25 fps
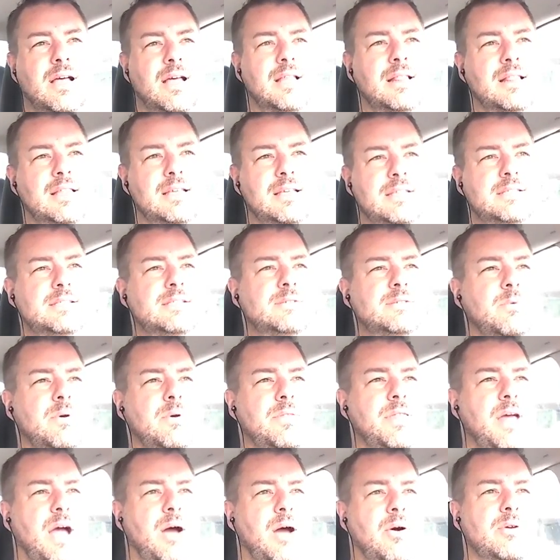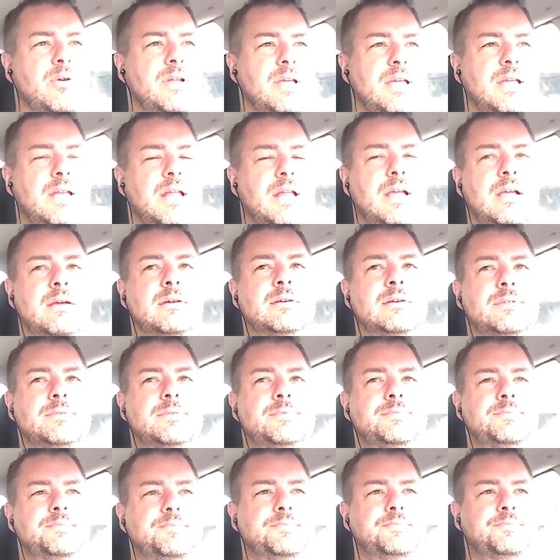at least without eating,
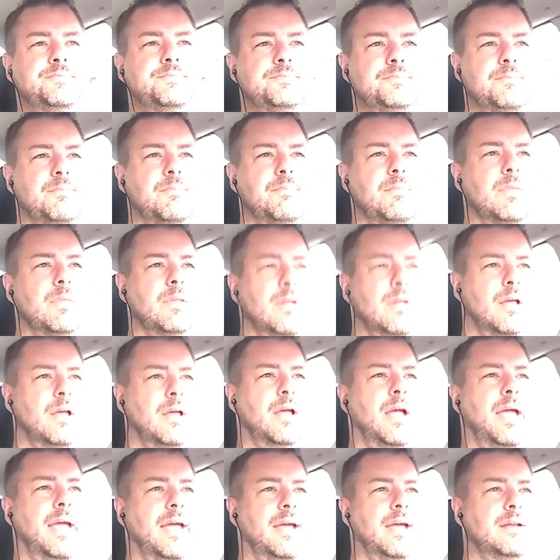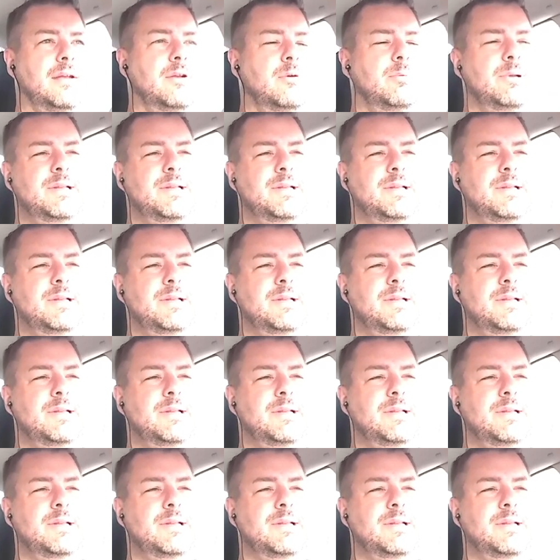and